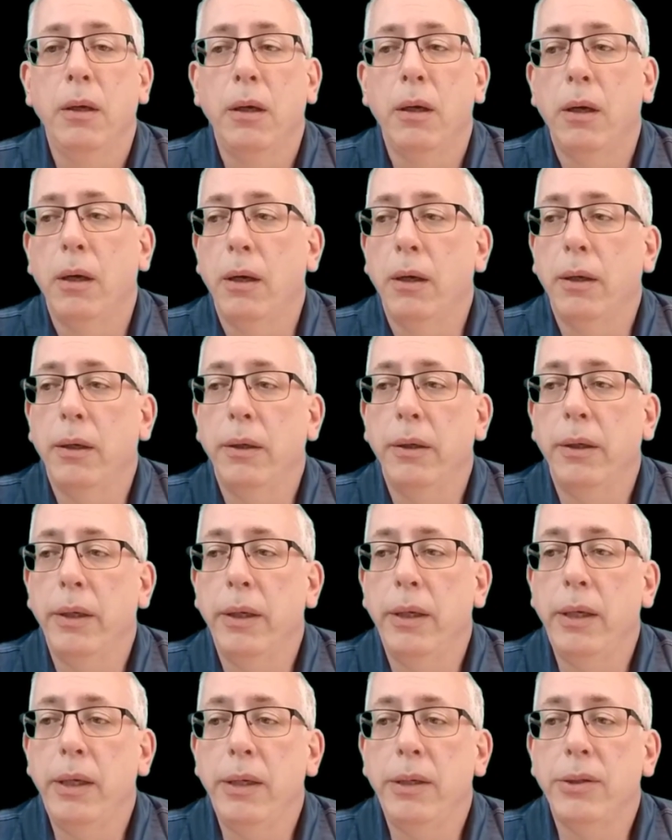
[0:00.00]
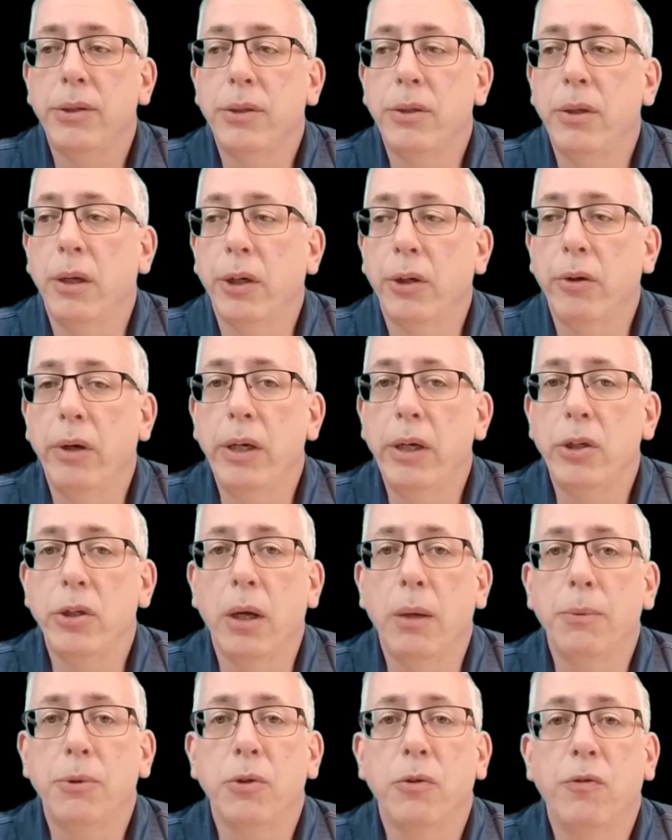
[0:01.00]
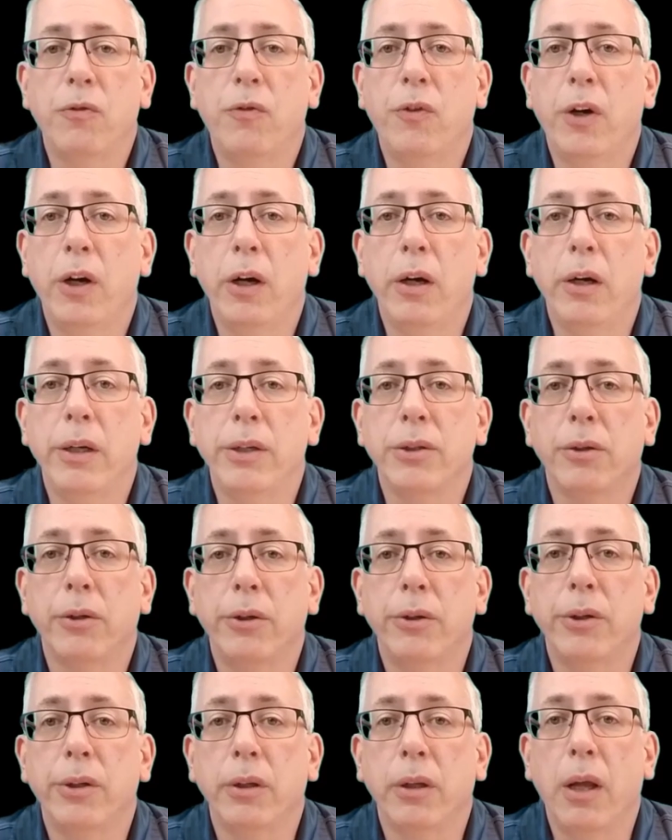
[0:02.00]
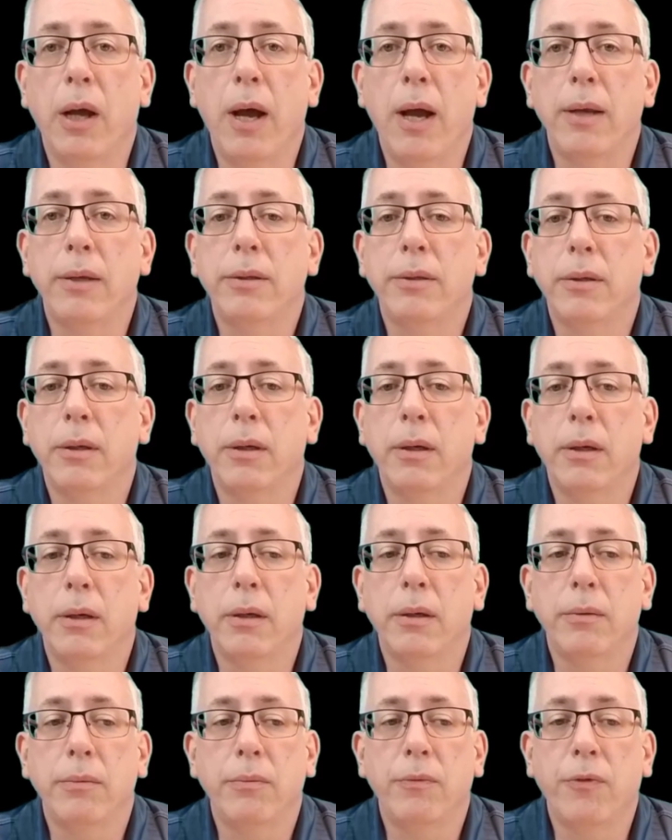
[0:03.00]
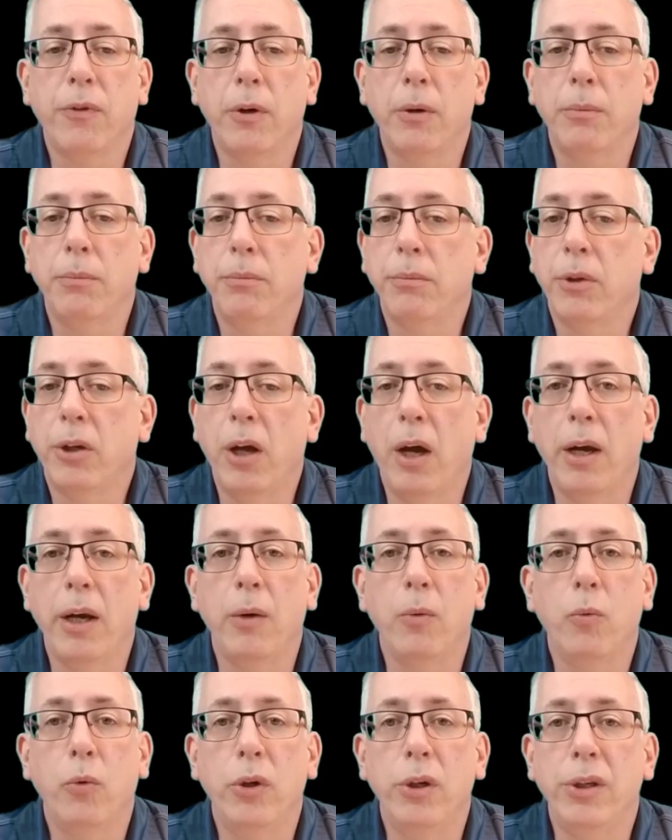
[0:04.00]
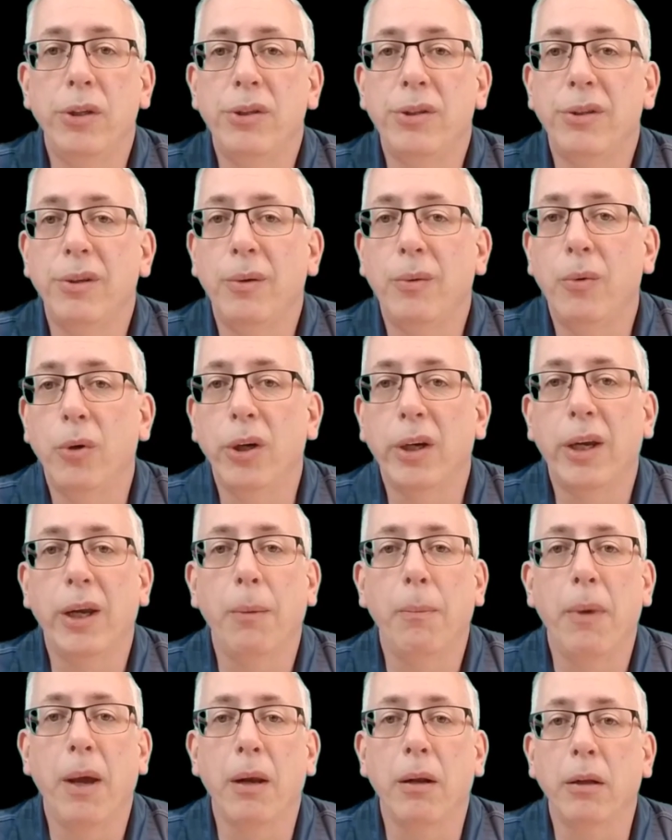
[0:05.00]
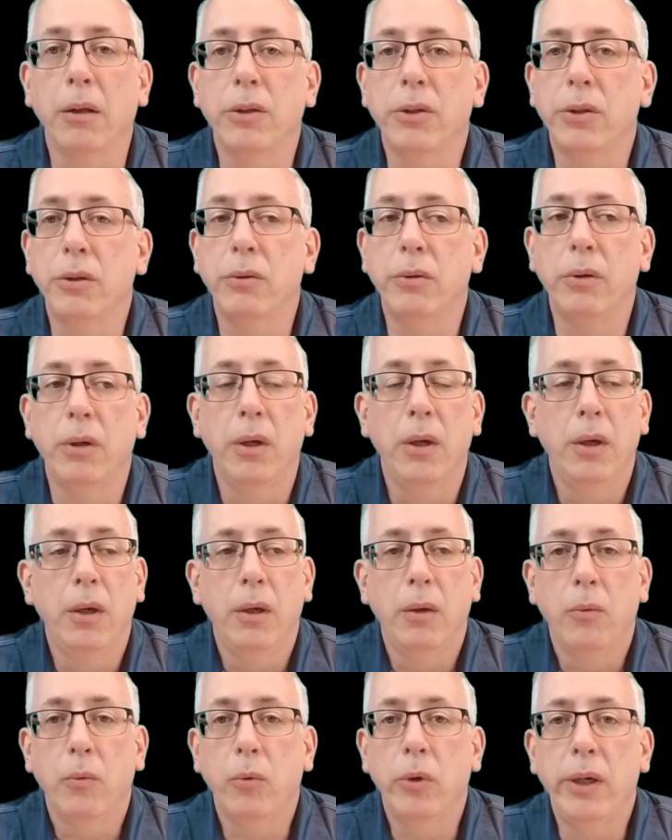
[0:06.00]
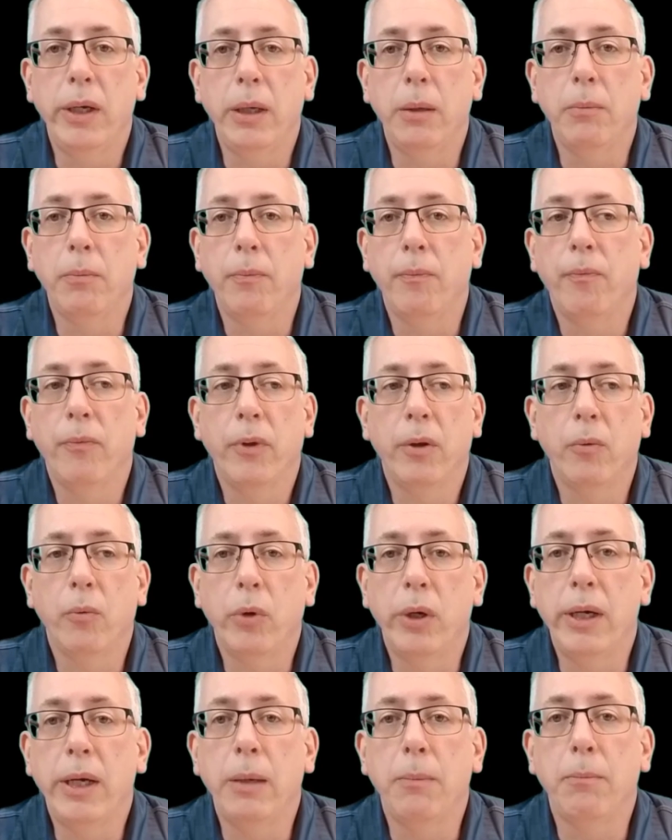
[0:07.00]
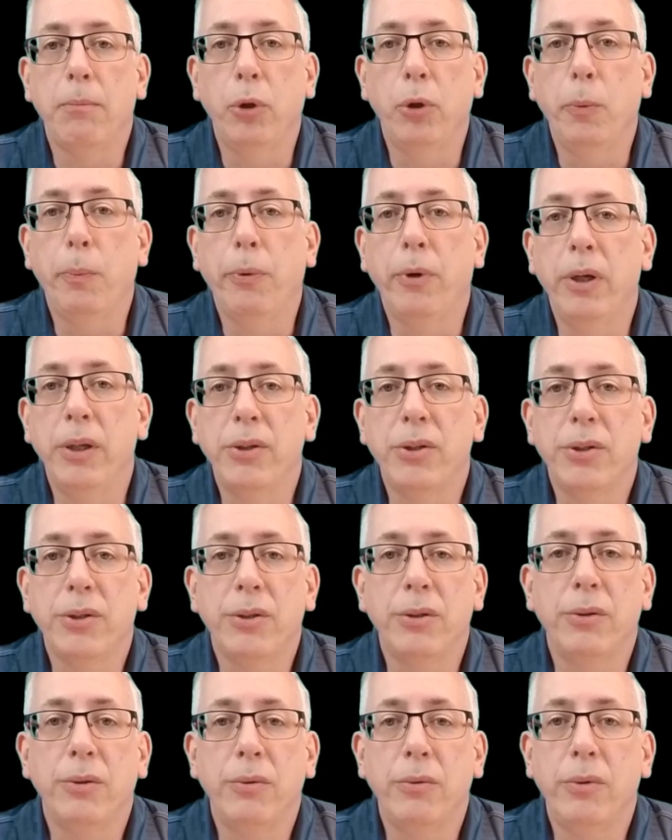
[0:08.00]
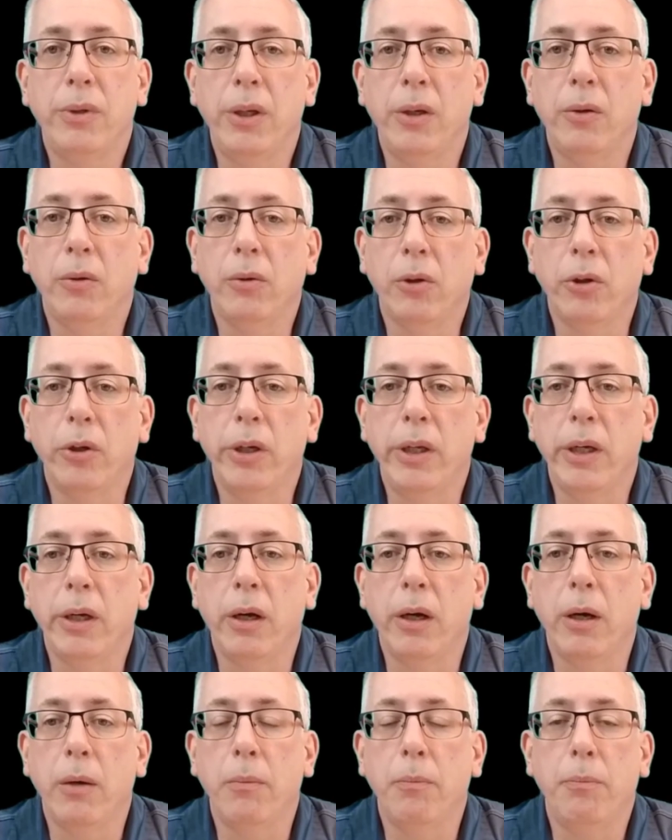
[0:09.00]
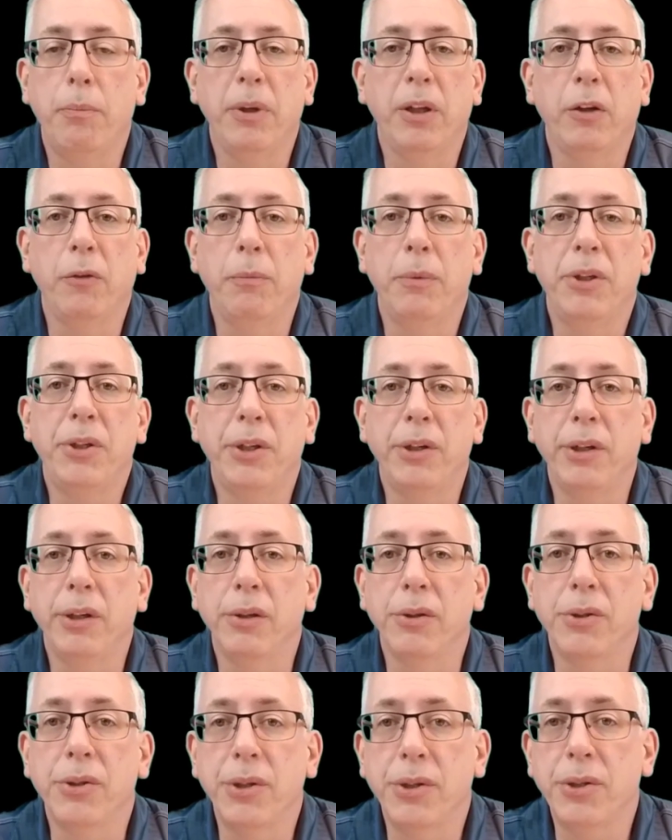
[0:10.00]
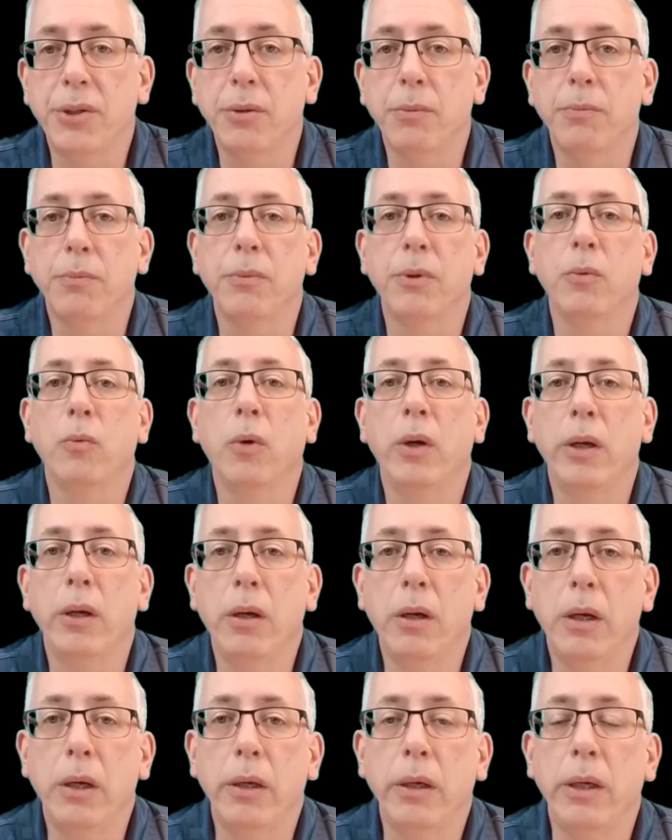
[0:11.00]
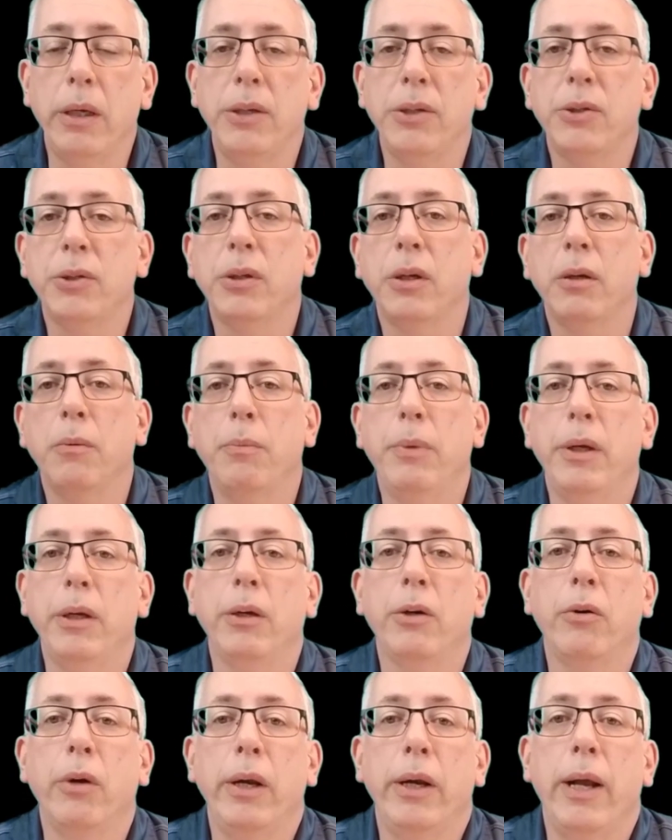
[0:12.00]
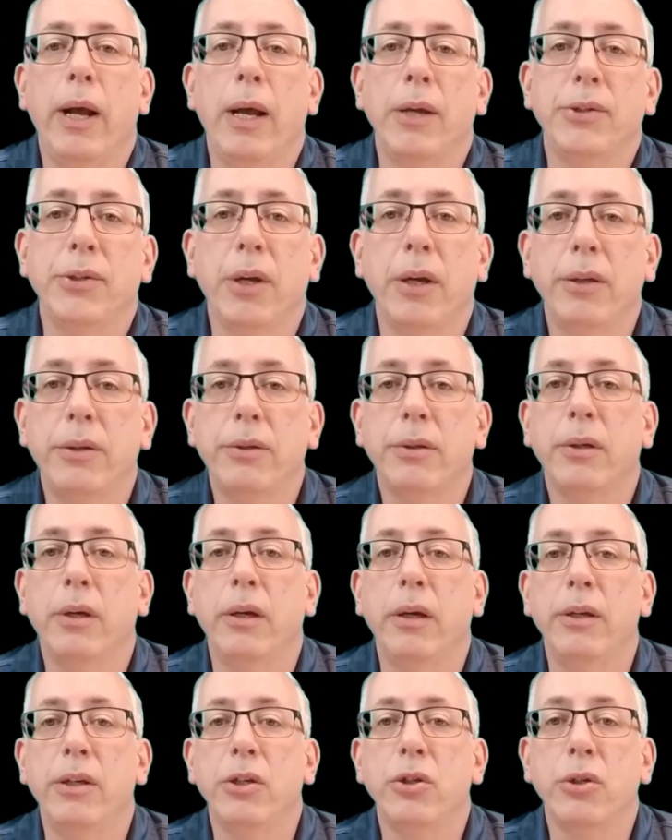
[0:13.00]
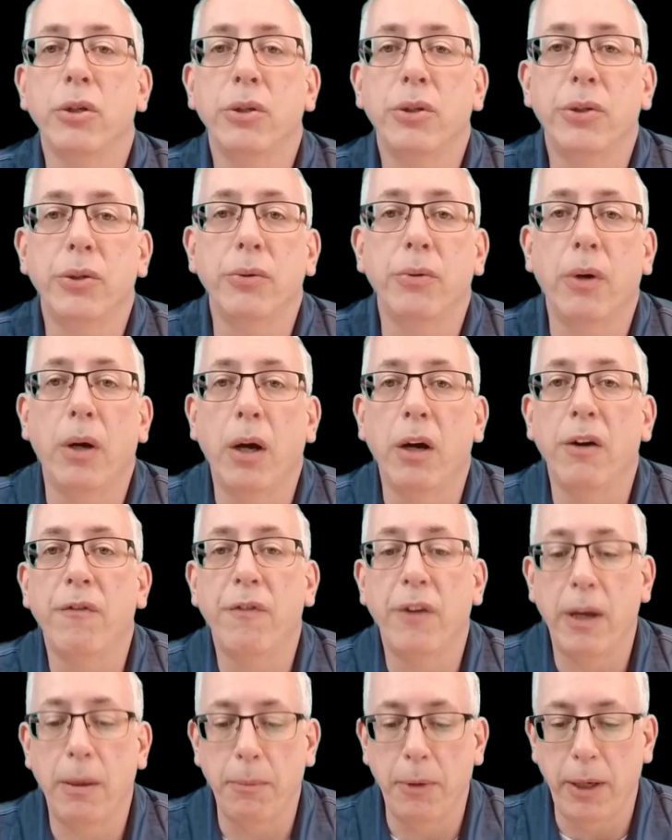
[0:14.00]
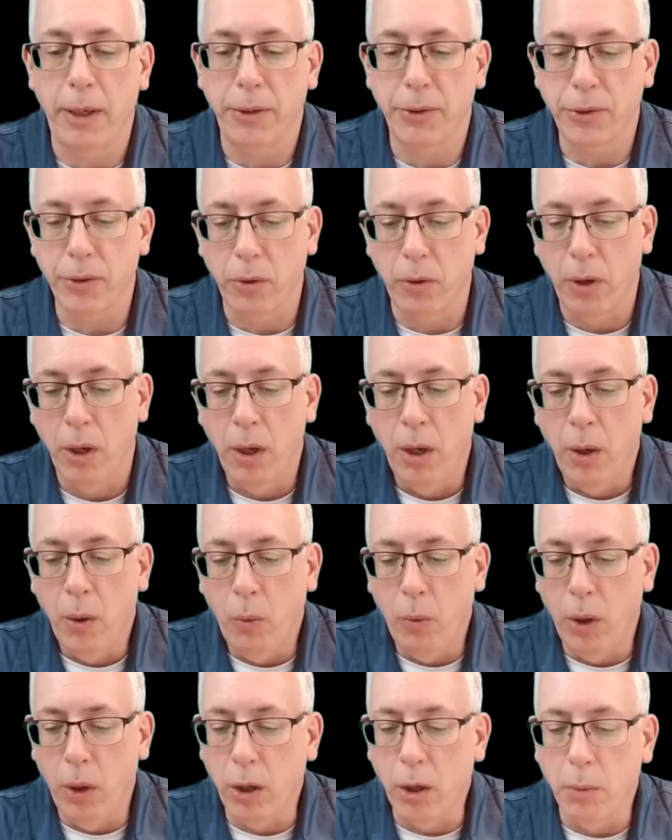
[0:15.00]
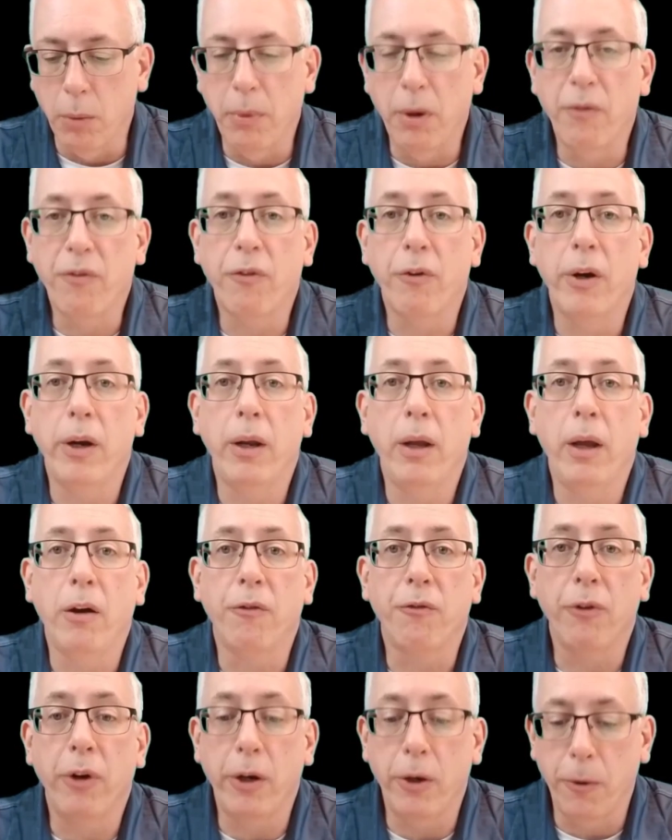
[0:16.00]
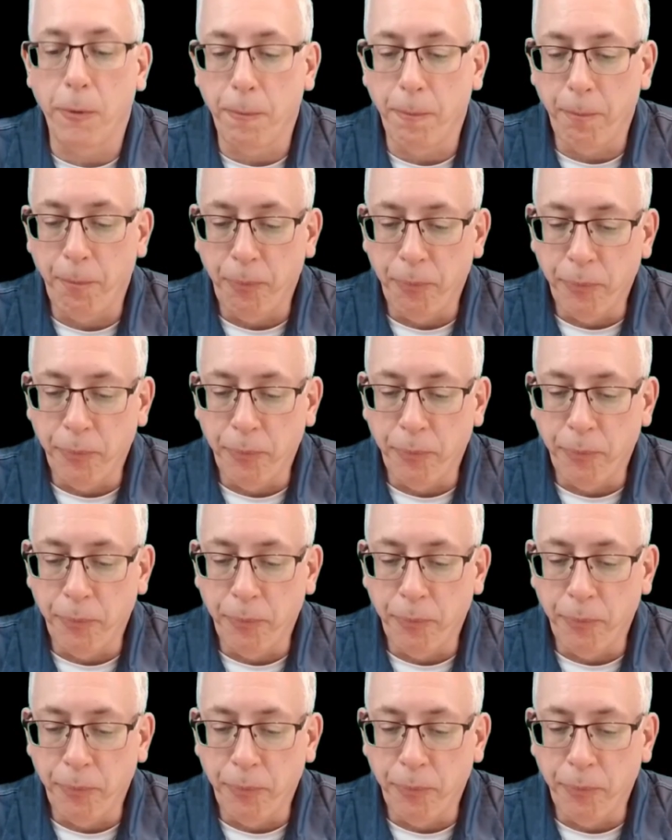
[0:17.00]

Uh, he's done a great job so far. He's learned a lot uh, from cutting wood to working metal to reading reading blueprints to you know learning our bill of materials system and whatnot. He's uh, been a great asset uh, addition to our family. So welcome, Alfredo.